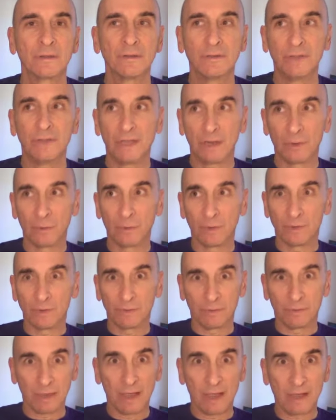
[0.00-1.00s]
there
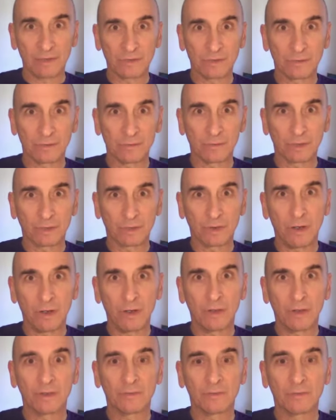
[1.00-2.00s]
were, as you
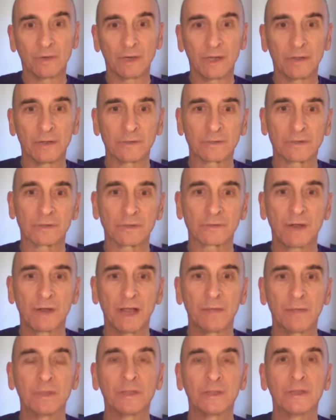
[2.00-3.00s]
recall in what I was
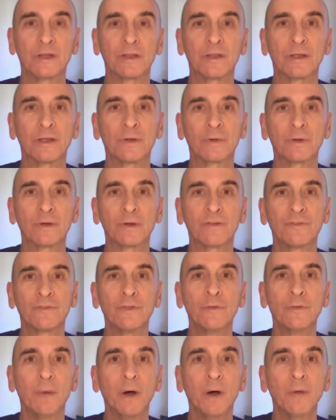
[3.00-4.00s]
describing there, there were a
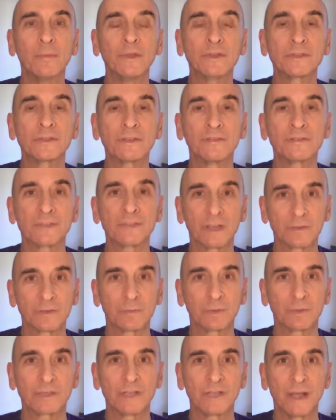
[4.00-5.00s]
few moments of such
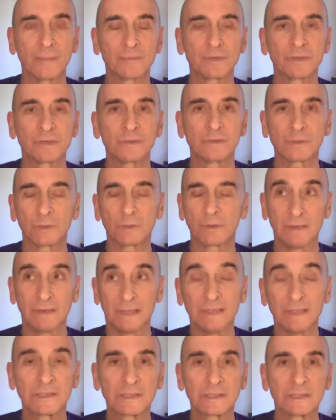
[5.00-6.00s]
perceptions or
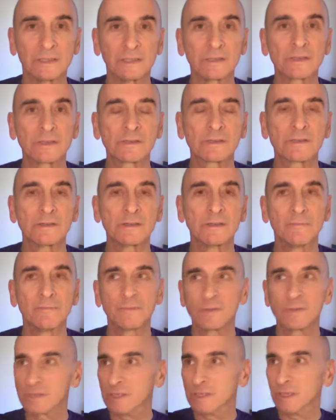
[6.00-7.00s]
instants,
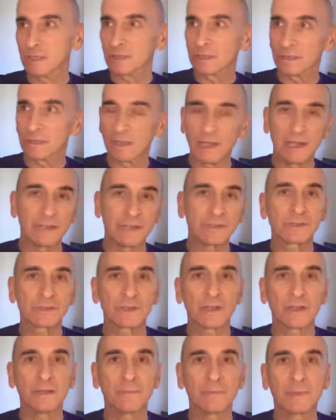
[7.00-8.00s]
seeing the
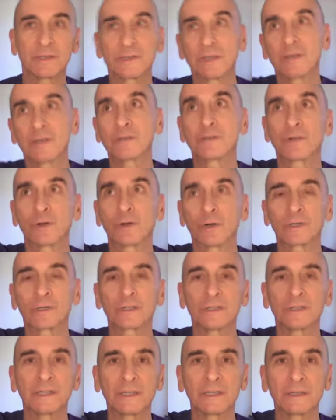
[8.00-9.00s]
landscape as I was
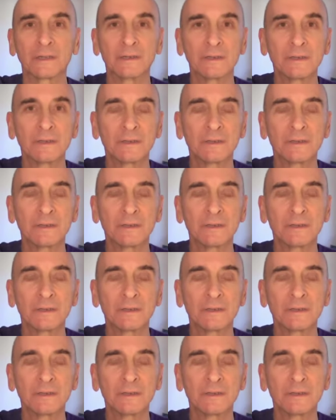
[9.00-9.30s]
hurtling